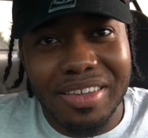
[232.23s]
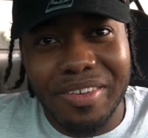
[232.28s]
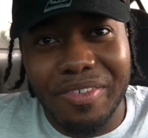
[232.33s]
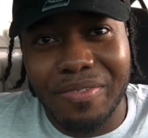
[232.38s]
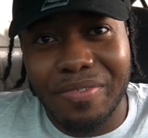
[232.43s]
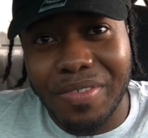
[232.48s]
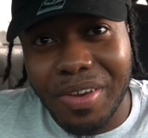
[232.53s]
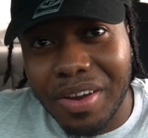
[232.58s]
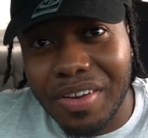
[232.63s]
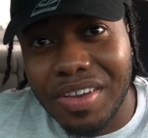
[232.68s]

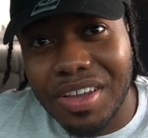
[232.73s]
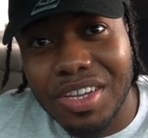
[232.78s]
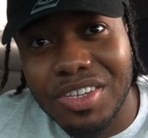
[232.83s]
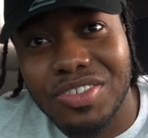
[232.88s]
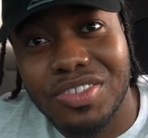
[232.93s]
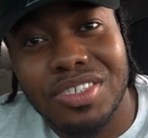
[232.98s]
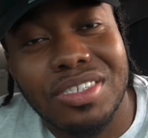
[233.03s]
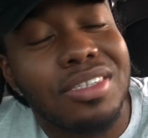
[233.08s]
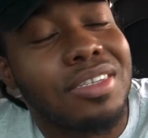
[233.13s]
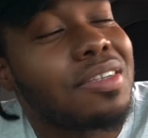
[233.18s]
Very
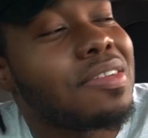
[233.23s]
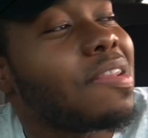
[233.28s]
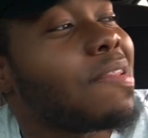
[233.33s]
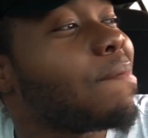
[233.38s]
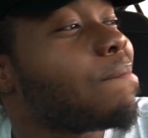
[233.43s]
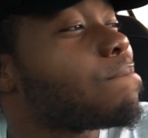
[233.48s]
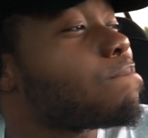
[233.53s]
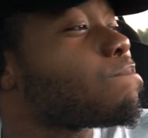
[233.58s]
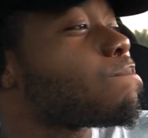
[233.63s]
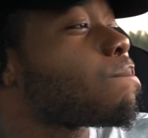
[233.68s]
interesting.
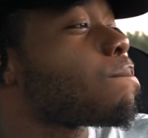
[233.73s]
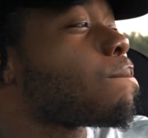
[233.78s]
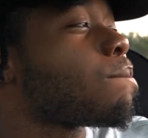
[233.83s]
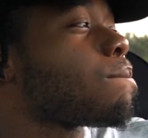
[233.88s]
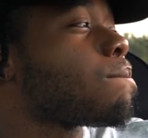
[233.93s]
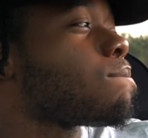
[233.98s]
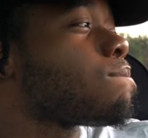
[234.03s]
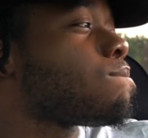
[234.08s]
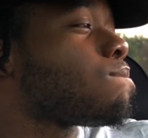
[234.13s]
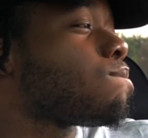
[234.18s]

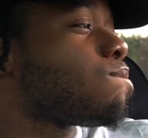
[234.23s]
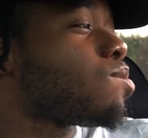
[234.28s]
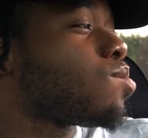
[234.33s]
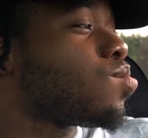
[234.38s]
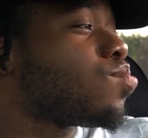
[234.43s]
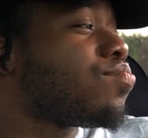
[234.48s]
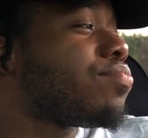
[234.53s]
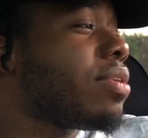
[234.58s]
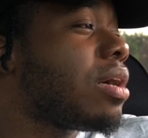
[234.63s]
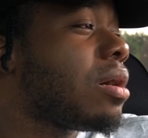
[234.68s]

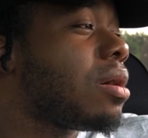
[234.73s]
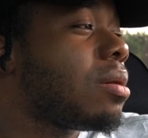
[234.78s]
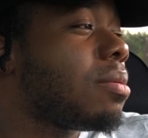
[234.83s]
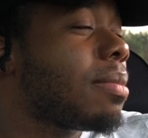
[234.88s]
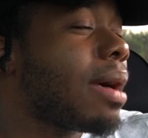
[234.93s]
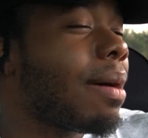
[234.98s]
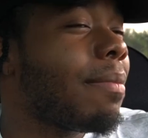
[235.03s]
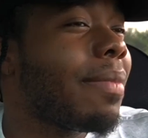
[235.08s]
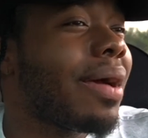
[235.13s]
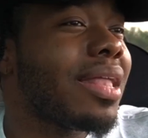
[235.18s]

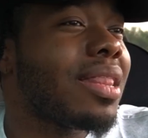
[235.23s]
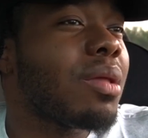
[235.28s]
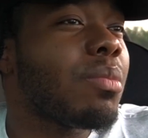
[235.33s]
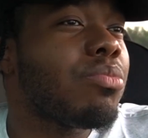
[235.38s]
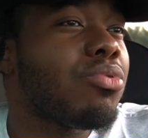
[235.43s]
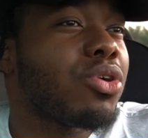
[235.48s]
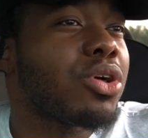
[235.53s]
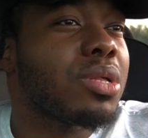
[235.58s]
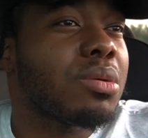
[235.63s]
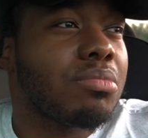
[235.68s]
I'm at the
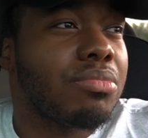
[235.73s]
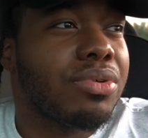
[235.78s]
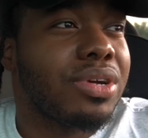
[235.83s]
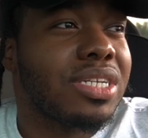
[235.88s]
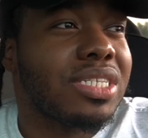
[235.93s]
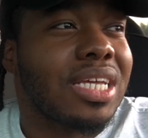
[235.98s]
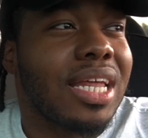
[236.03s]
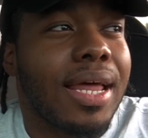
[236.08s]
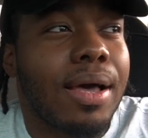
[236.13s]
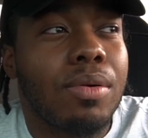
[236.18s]
Brooklyn Bridge,
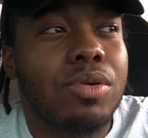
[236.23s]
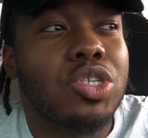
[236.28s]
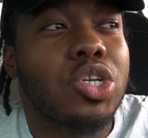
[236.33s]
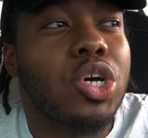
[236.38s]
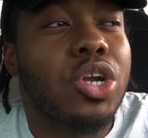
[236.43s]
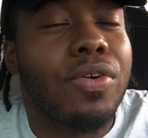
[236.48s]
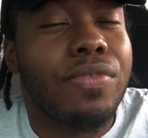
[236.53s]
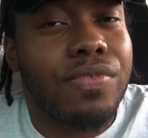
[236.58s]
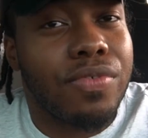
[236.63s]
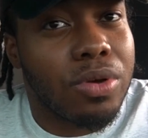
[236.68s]
and I was going
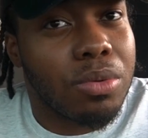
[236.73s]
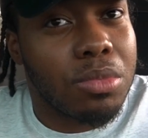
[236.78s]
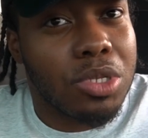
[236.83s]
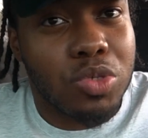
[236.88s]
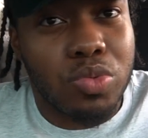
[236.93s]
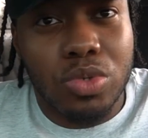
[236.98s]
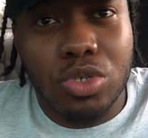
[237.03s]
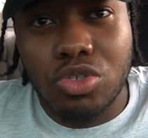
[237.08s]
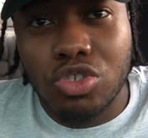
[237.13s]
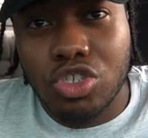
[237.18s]
to film this
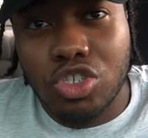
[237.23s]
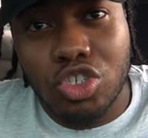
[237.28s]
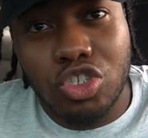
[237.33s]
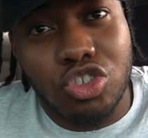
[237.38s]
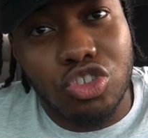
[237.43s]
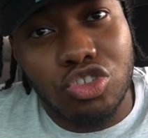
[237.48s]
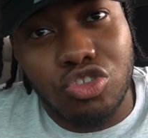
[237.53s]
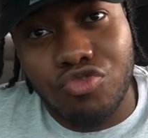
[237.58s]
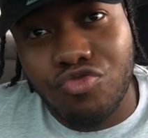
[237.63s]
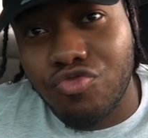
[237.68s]
when it was
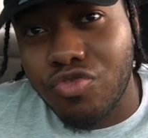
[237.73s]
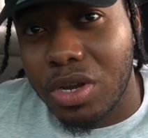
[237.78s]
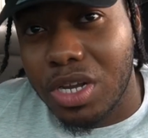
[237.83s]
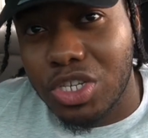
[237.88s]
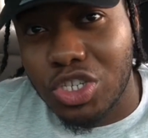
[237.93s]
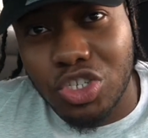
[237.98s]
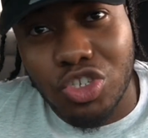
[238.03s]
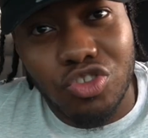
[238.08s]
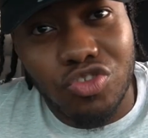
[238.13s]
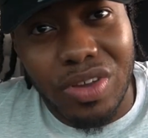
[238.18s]
just
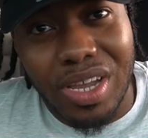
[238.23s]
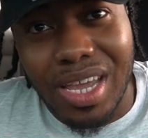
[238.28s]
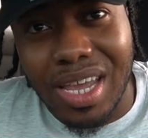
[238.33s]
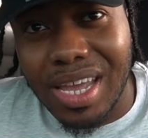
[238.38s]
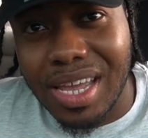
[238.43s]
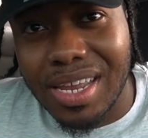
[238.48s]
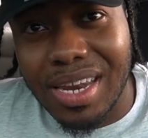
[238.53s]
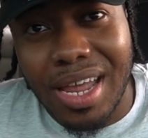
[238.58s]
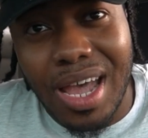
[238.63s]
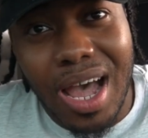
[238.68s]
fresh, straight,
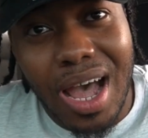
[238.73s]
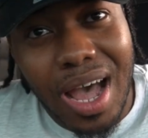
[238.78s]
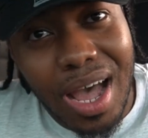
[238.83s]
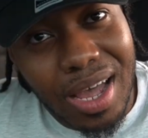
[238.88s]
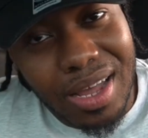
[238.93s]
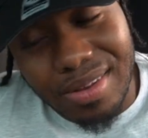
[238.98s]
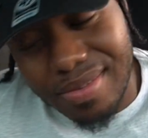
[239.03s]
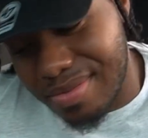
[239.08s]
and hot,